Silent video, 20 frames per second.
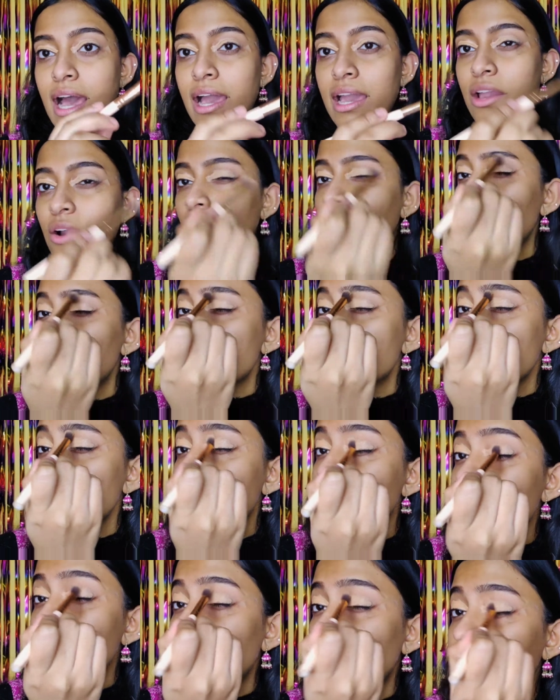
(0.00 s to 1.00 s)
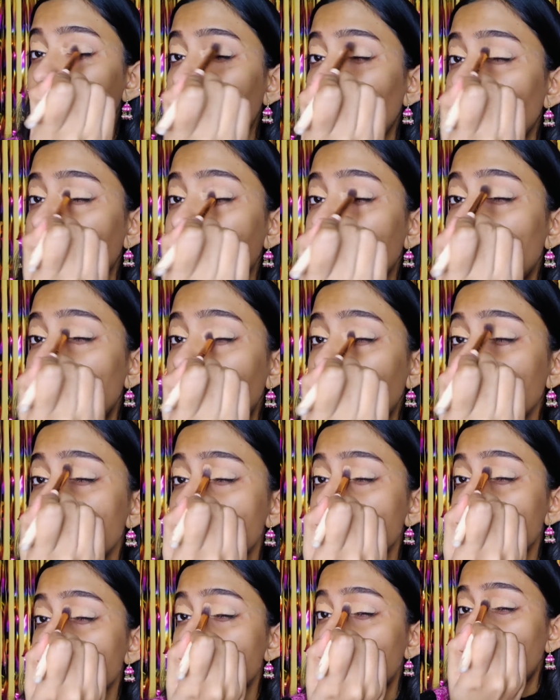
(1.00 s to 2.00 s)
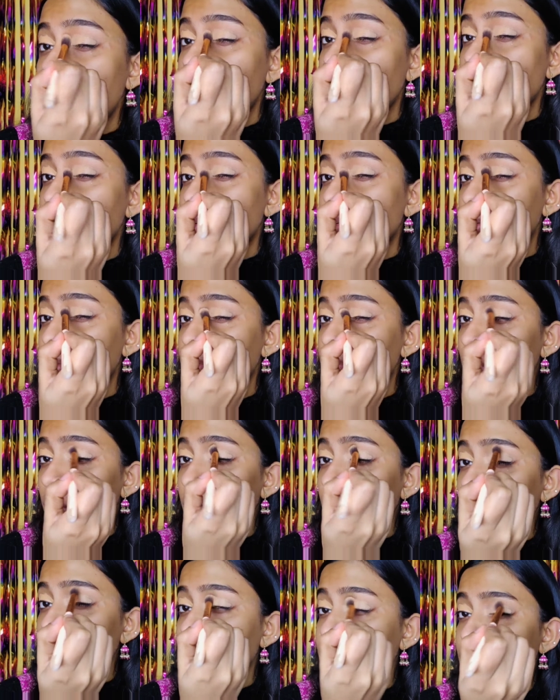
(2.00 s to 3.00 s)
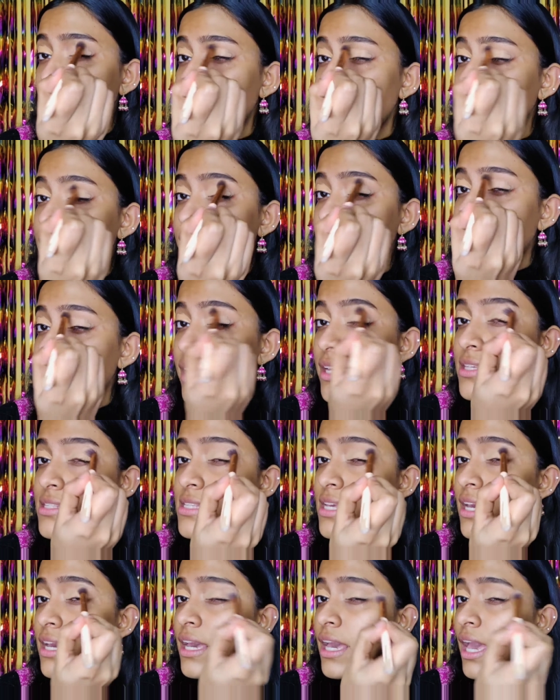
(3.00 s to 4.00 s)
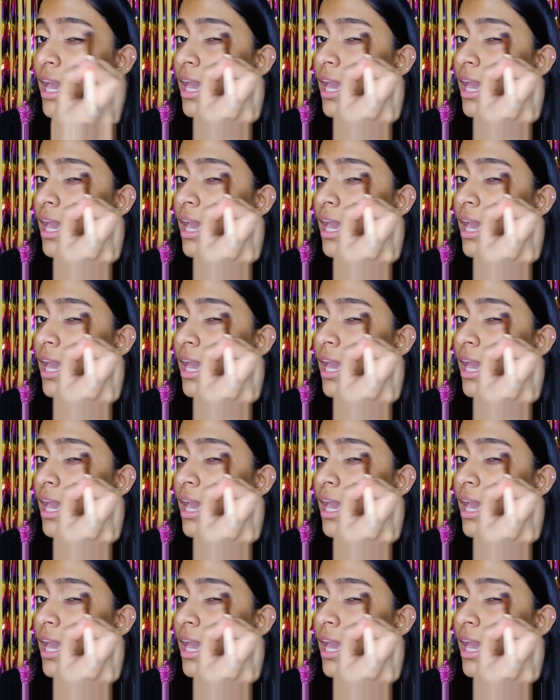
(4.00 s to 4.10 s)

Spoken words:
I also showed all the brushes that I use for my full face